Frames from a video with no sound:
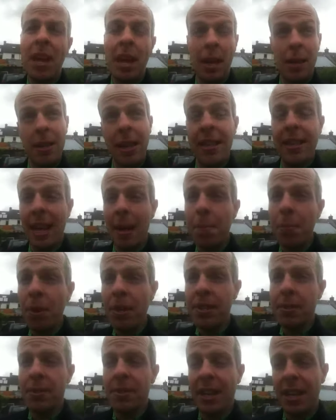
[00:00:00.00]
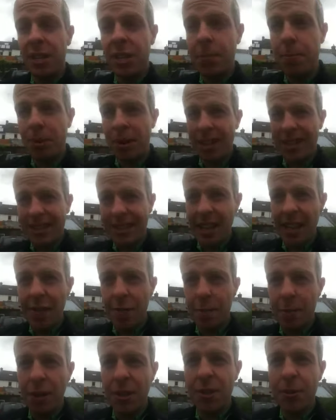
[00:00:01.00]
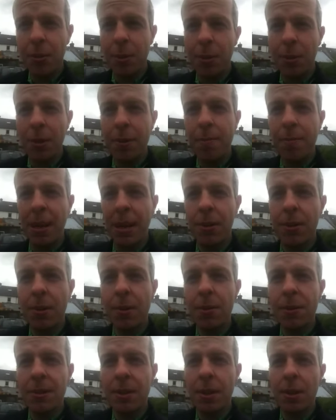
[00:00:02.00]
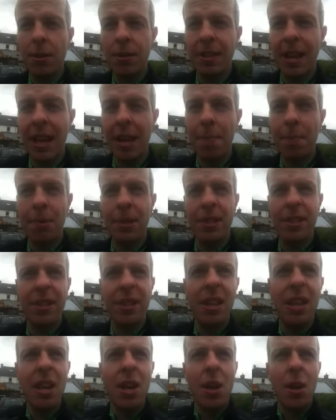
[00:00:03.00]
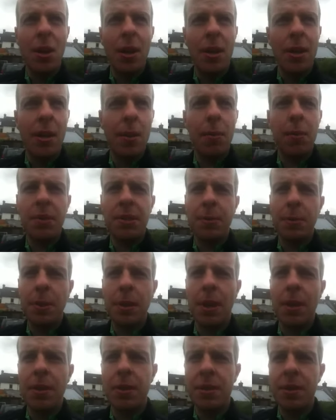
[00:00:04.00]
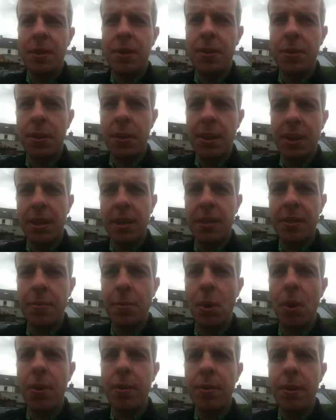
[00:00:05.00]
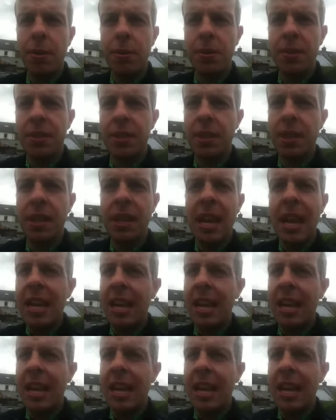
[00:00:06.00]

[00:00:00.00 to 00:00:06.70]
at that point it was actually pretty safe because we were on big roads the whole time, but then once we got onto sort of the smaller roads,